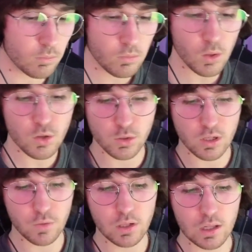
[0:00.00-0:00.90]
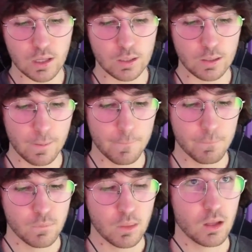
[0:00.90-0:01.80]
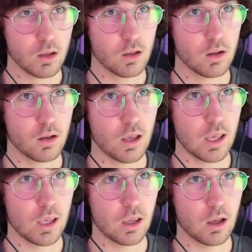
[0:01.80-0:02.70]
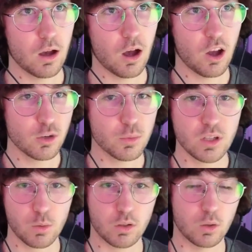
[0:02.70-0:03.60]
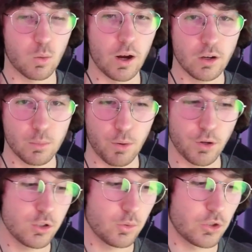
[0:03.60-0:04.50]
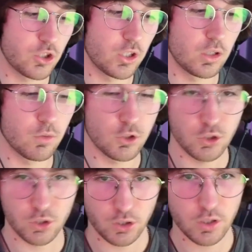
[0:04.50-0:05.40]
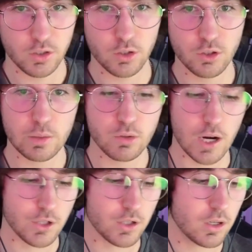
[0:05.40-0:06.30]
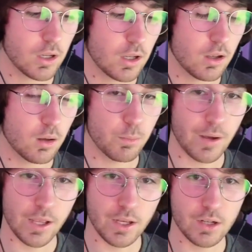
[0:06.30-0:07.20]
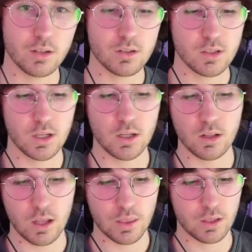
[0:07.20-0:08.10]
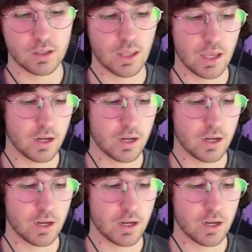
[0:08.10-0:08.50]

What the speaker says: So it's definitely not like a 100% required component to achieve what you could consider chain abstraction, but still, I think that